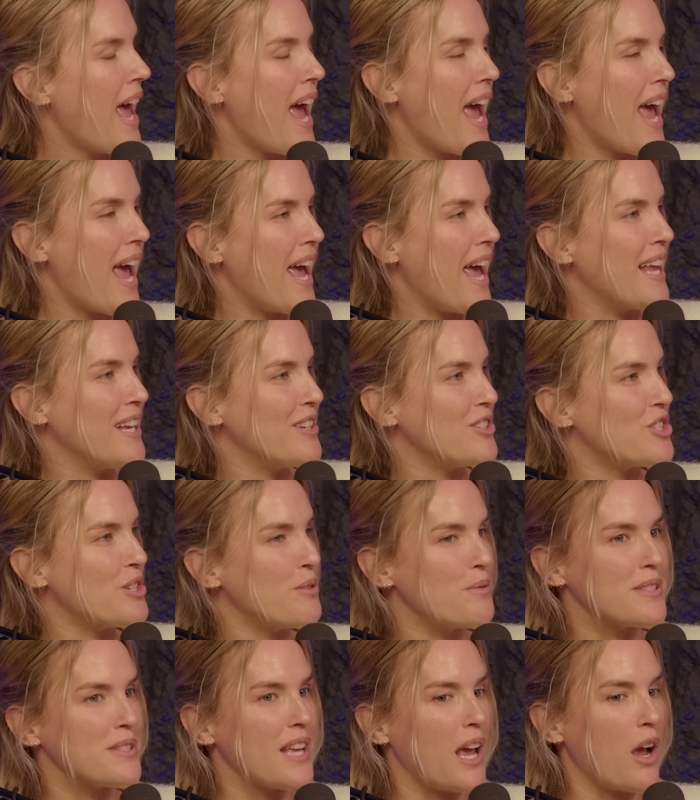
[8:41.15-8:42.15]
And
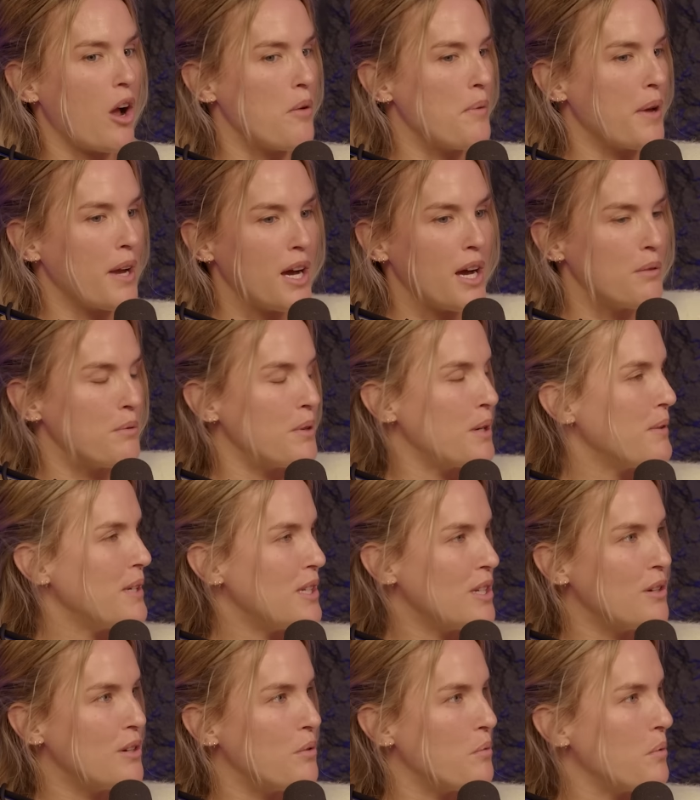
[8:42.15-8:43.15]
she was like, "Oh my god, what do we
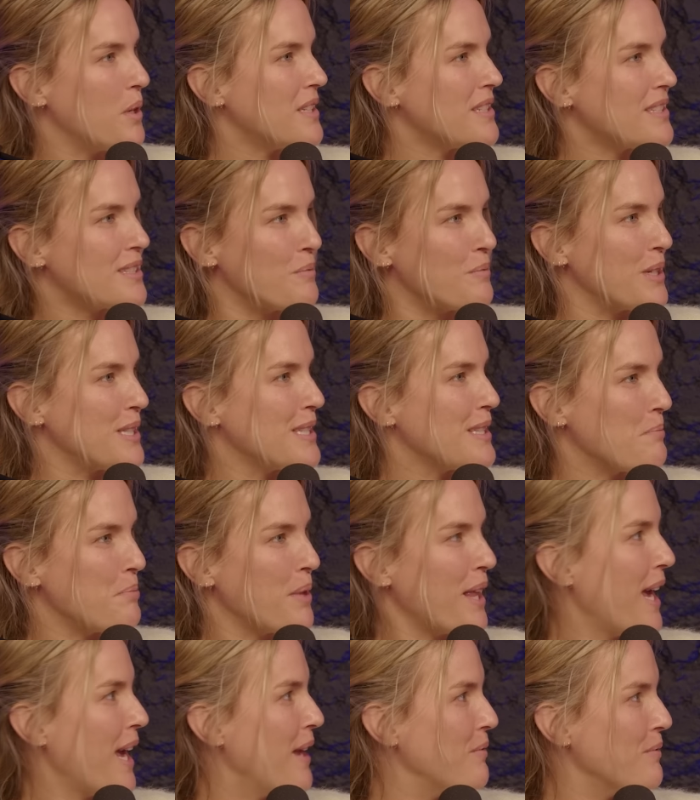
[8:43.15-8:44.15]
do? What's what's the
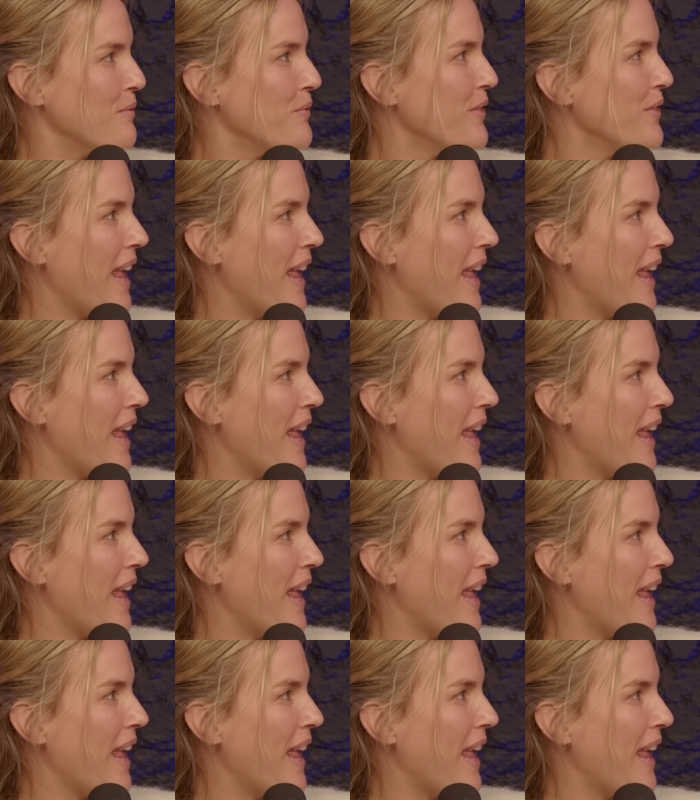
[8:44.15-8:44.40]
plan?"